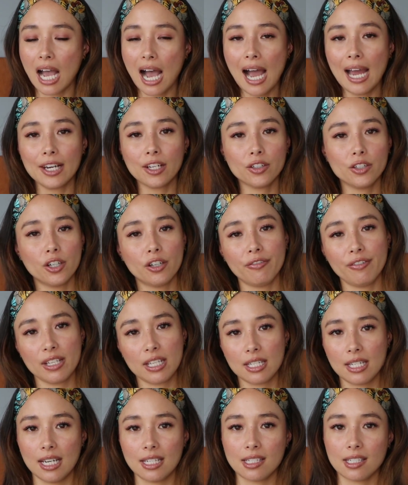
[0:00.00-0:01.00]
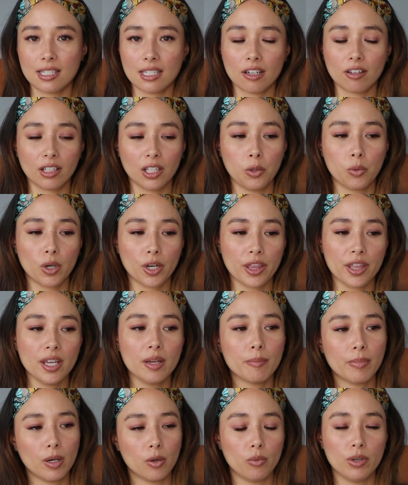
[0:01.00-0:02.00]
I don't know if it's necessarily worth
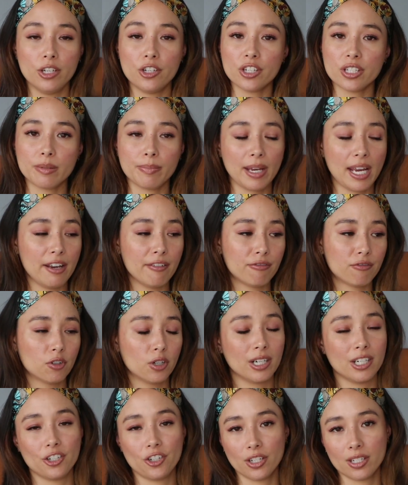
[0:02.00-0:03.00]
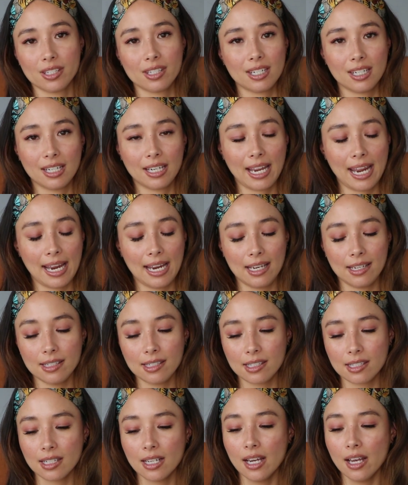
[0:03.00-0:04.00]
it, but we just pay for it just in
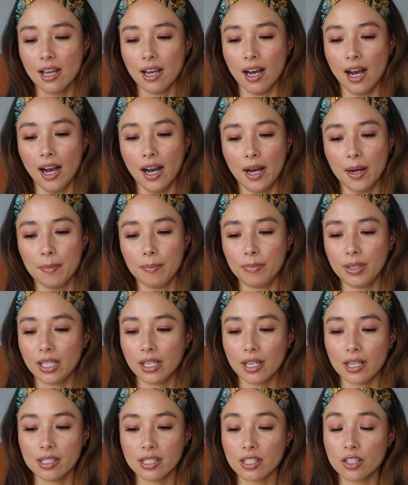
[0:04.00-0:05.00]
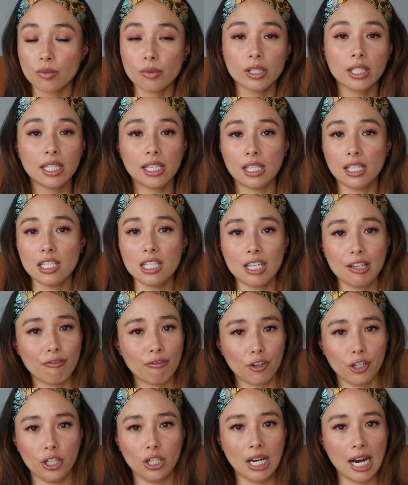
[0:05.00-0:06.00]
case, because it's really easy
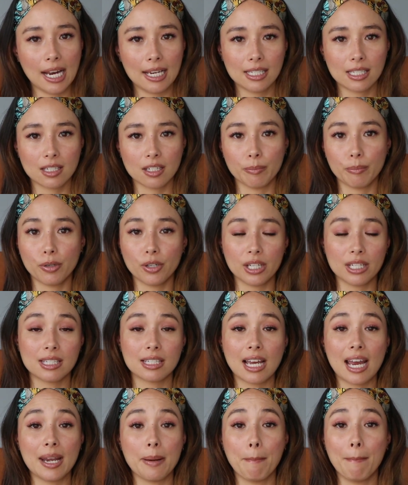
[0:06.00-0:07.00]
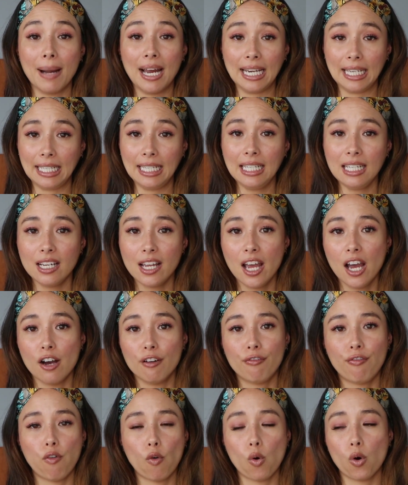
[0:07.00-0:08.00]
for you guys to put aside money
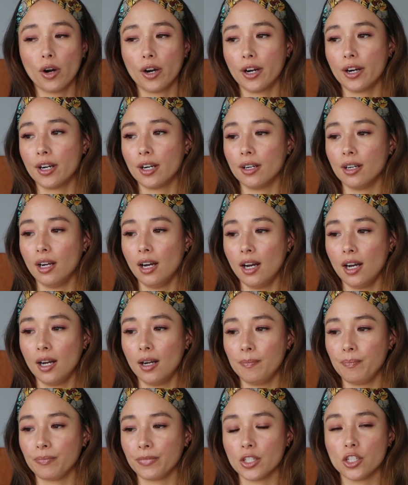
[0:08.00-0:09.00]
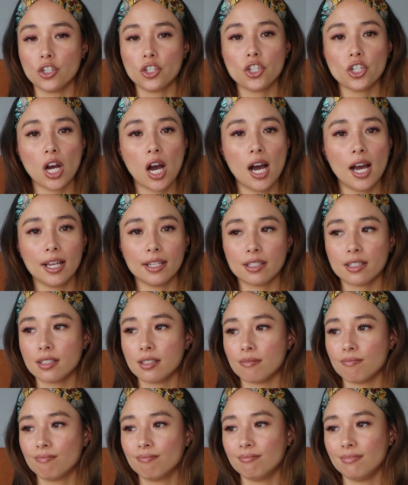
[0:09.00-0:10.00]
for shots,